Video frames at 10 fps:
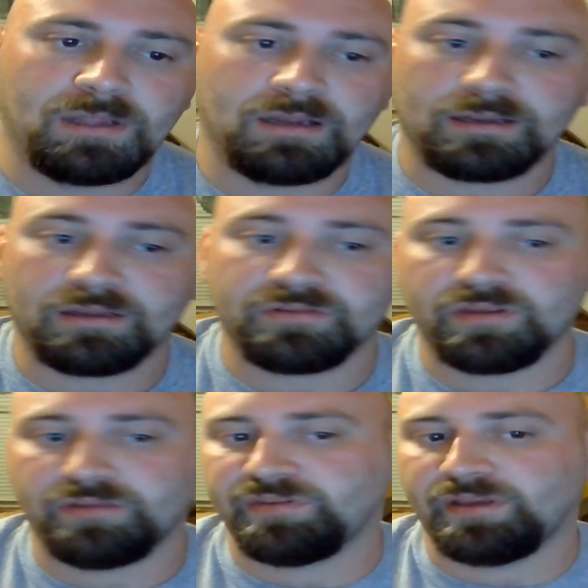And like I
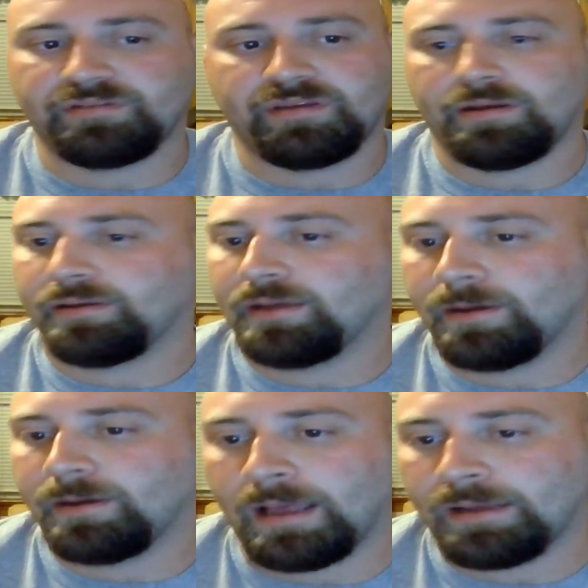said, Santana
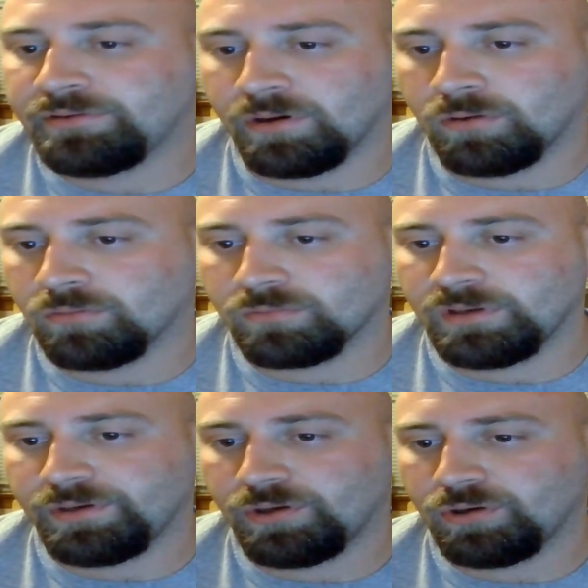Garrett, I don't
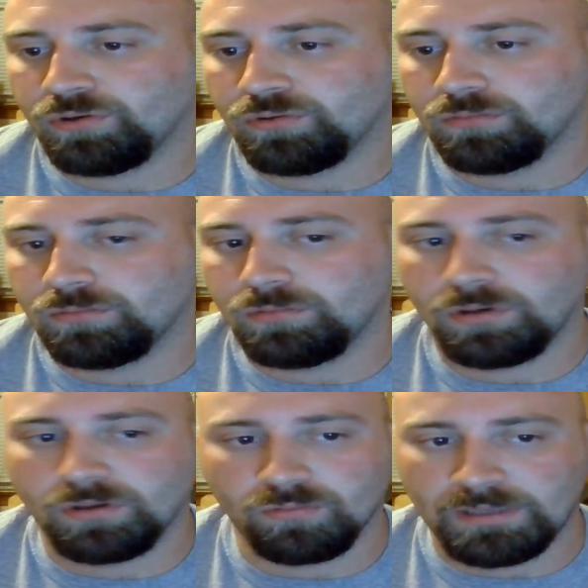really know a
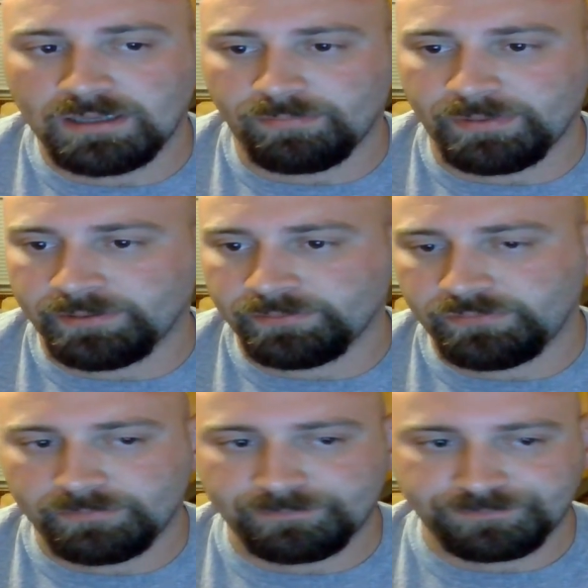whole lot about.